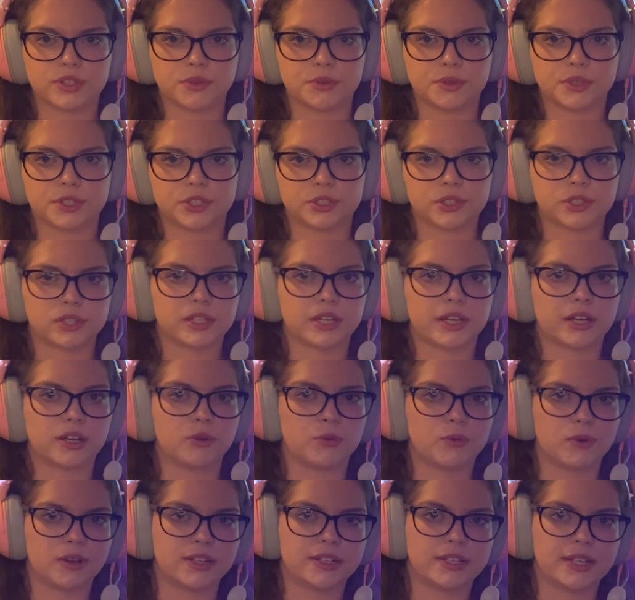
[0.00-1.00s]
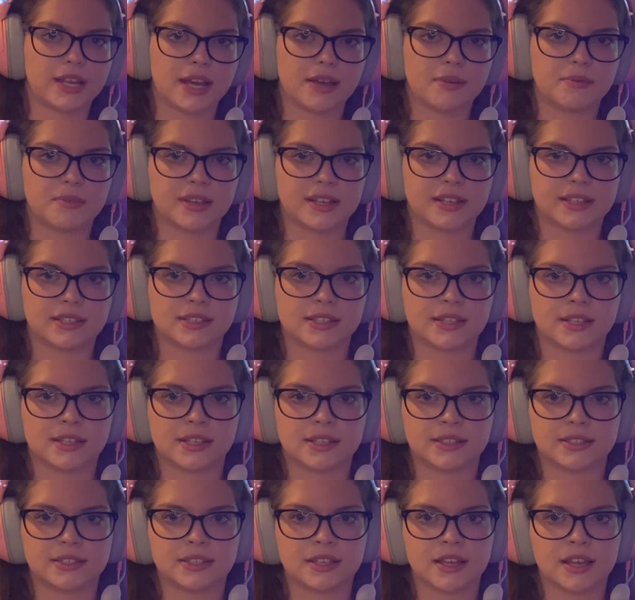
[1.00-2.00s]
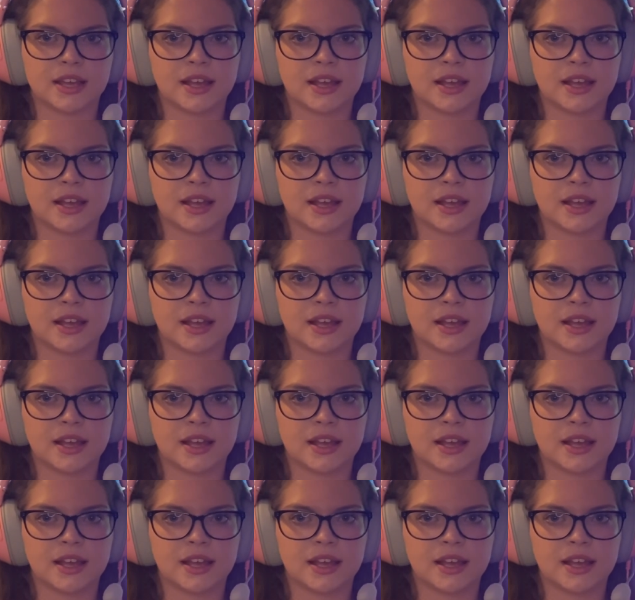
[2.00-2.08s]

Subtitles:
they were just like a one time asset,